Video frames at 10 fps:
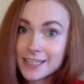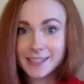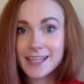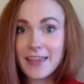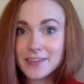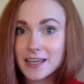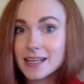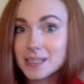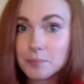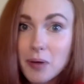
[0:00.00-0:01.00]
little
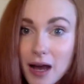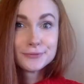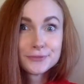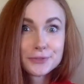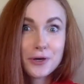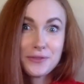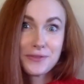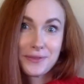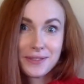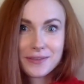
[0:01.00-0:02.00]
Santas, but not
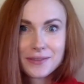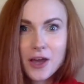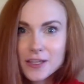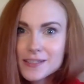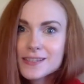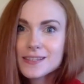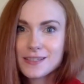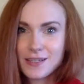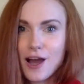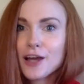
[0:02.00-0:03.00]
the
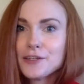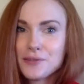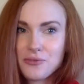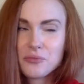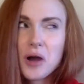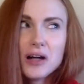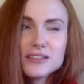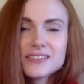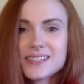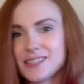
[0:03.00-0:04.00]
nicest kind of
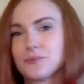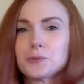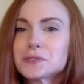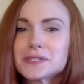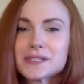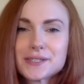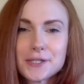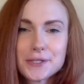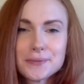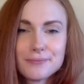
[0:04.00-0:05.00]
molds. It was
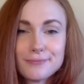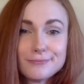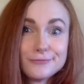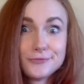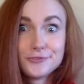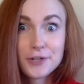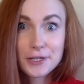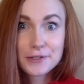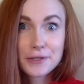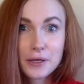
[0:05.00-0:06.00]

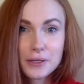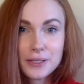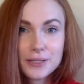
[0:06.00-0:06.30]
rather